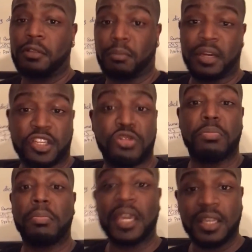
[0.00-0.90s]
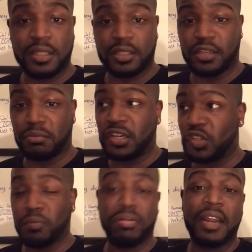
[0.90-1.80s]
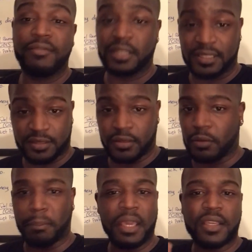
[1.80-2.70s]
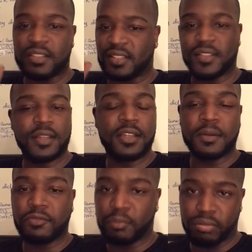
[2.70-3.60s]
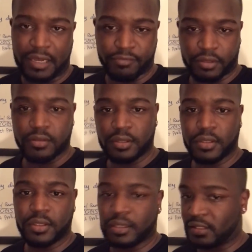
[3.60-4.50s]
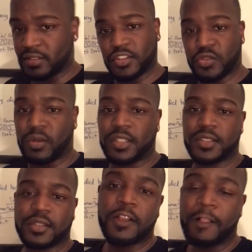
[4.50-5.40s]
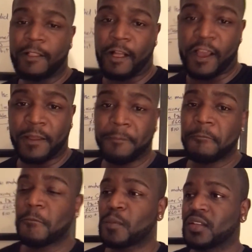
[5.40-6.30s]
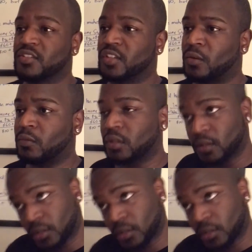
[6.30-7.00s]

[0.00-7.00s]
The money you make and the money you profit, make is a synonym for profit in this situation. All right. So,